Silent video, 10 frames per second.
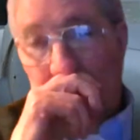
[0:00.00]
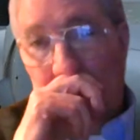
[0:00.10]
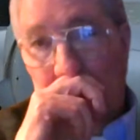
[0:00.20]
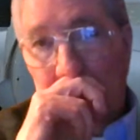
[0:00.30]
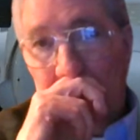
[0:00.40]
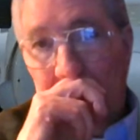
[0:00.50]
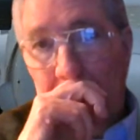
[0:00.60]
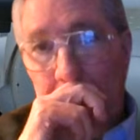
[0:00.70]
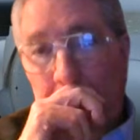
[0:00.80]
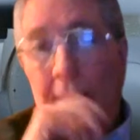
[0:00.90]
Uh,
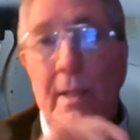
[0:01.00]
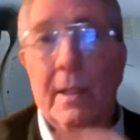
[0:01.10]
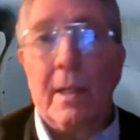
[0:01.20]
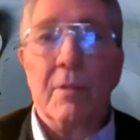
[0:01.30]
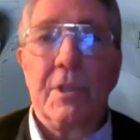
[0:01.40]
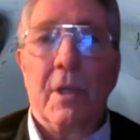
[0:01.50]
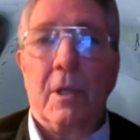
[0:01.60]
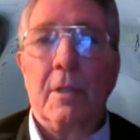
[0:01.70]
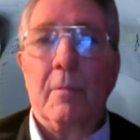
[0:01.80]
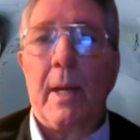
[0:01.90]
and the pilot I was
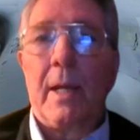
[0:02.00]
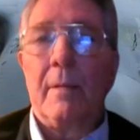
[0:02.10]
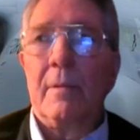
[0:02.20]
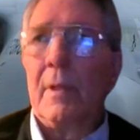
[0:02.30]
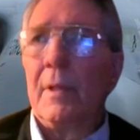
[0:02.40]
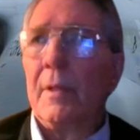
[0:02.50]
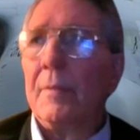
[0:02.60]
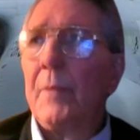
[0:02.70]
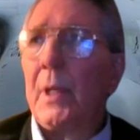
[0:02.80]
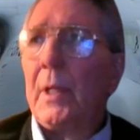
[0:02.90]
talking about,
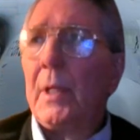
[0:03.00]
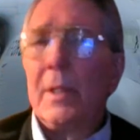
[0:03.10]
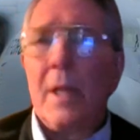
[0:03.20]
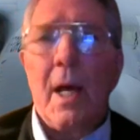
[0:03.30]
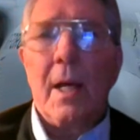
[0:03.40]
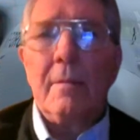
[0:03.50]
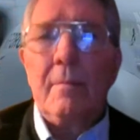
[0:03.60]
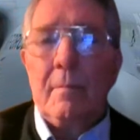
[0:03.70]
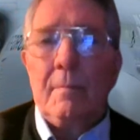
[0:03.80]
uh, Todd,